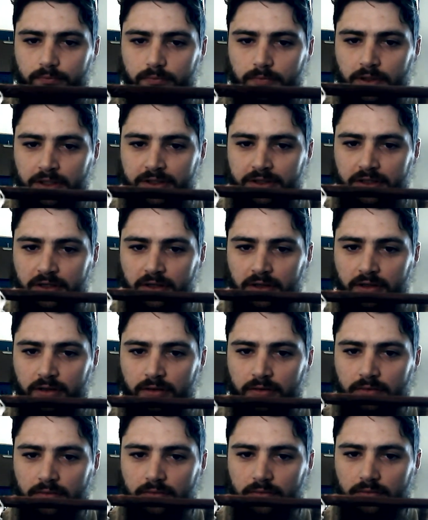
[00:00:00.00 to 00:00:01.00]
This is
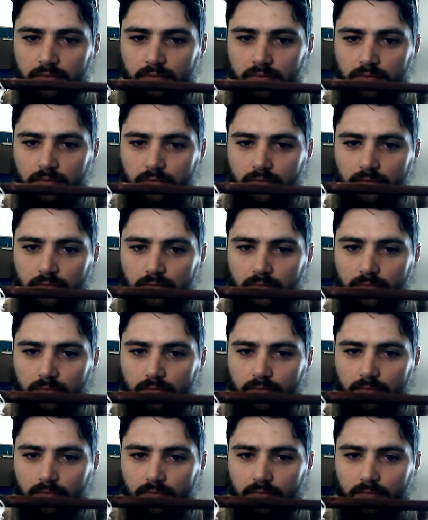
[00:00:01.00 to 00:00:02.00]
a
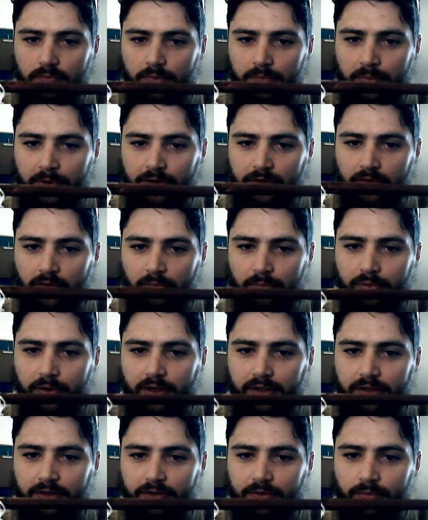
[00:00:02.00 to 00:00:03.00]
special
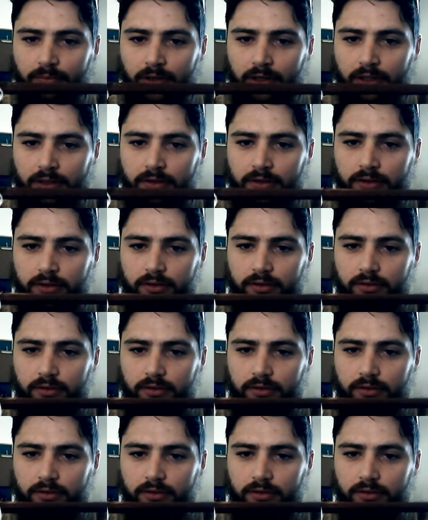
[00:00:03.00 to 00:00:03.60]
Apprentice wand.